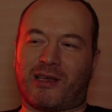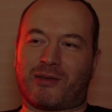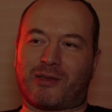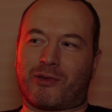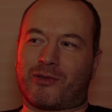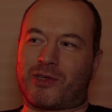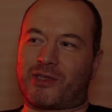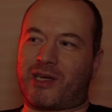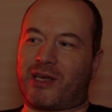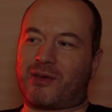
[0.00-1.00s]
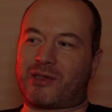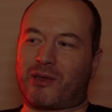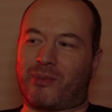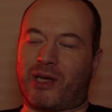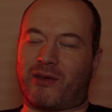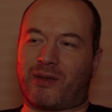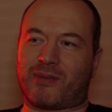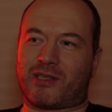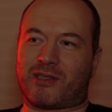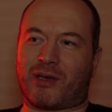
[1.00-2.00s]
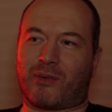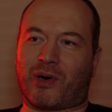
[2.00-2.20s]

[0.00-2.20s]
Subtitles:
It was so frustrating because so many of them just didn't